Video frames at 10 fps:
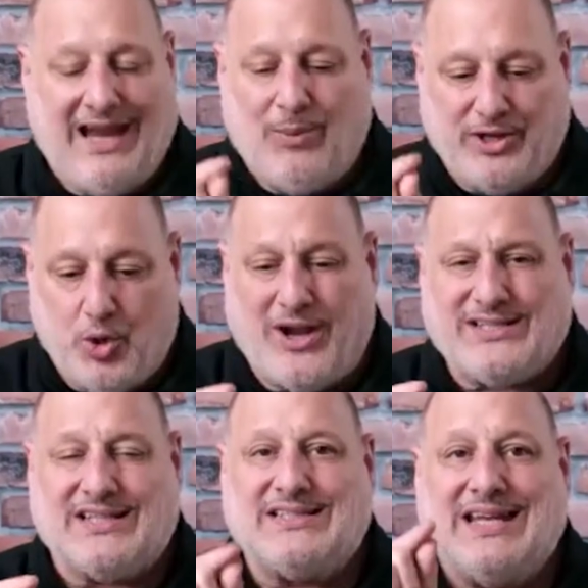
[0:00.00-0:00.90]
And with
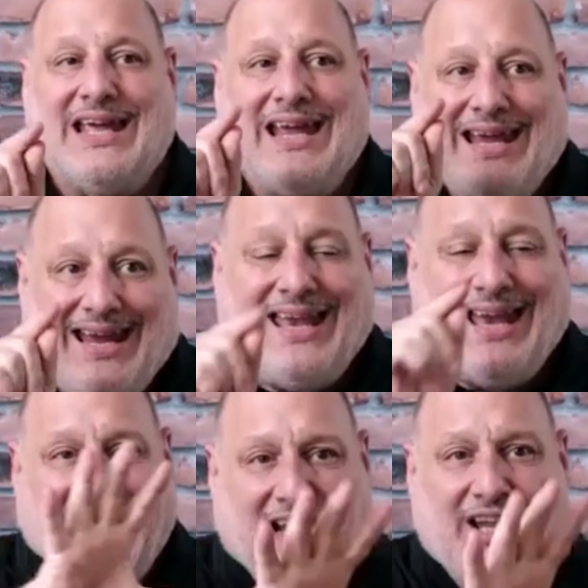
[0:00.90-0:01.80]
noiseless,
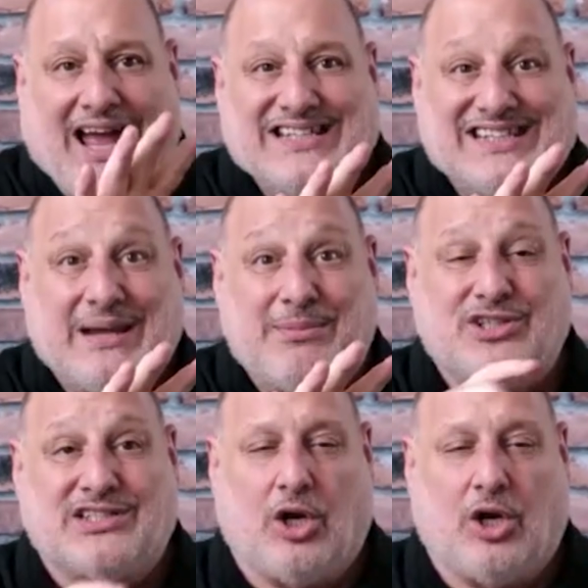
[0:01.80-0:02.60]
it analyzed the image